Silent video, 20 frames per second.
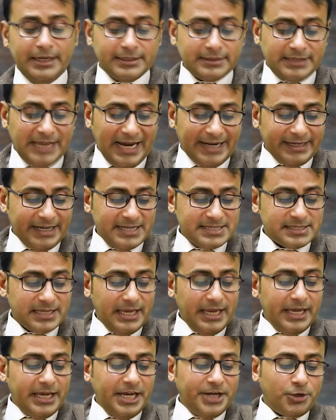That is,
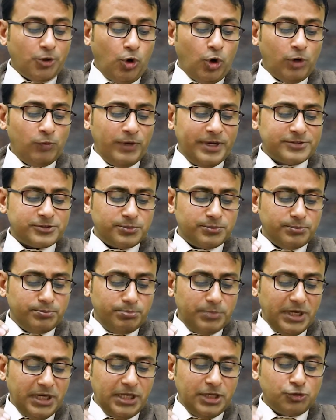it always
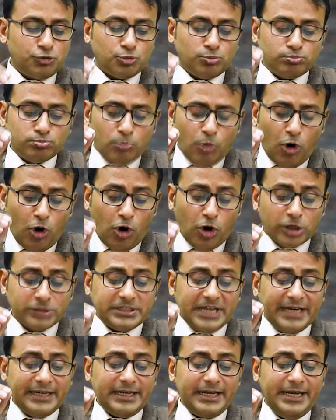means more
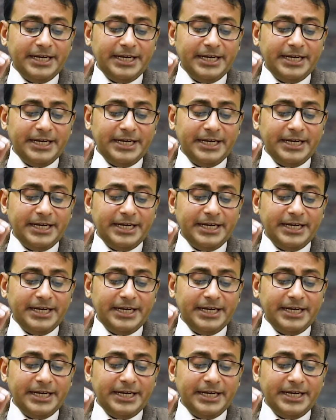than